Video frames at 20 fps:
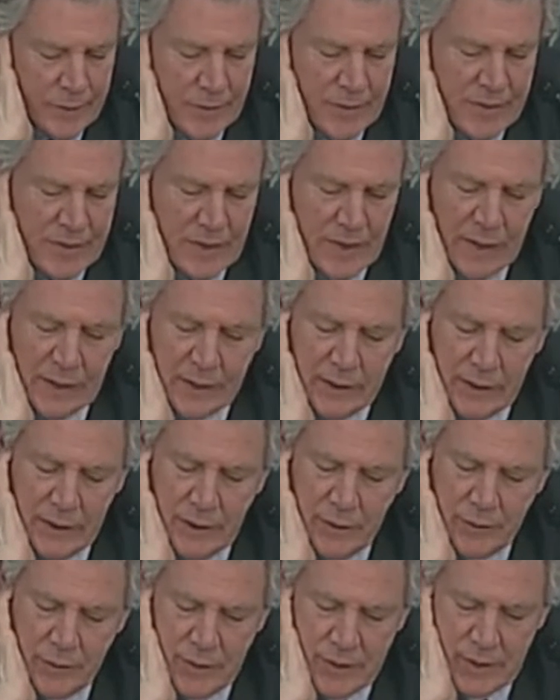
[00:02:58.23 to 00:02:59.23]

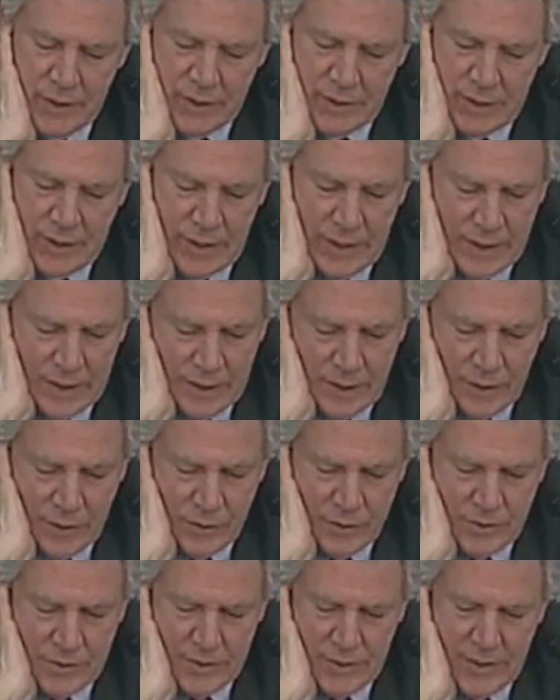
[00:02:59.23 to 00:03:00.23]
recycling arena today that
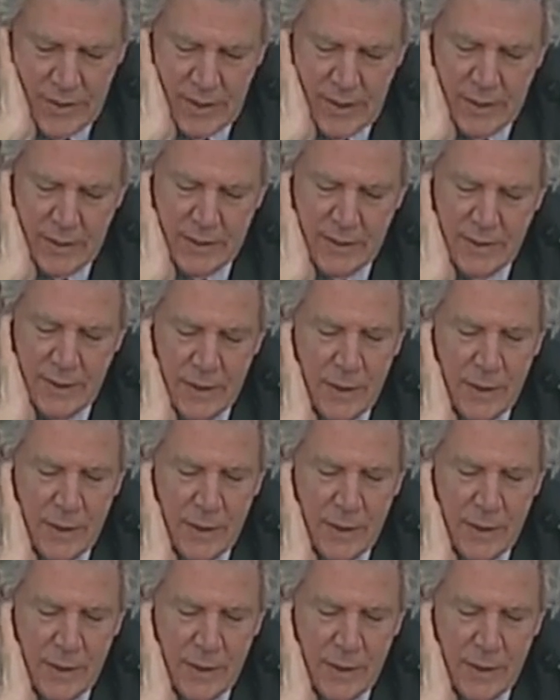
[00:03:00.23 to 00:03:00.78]
you see as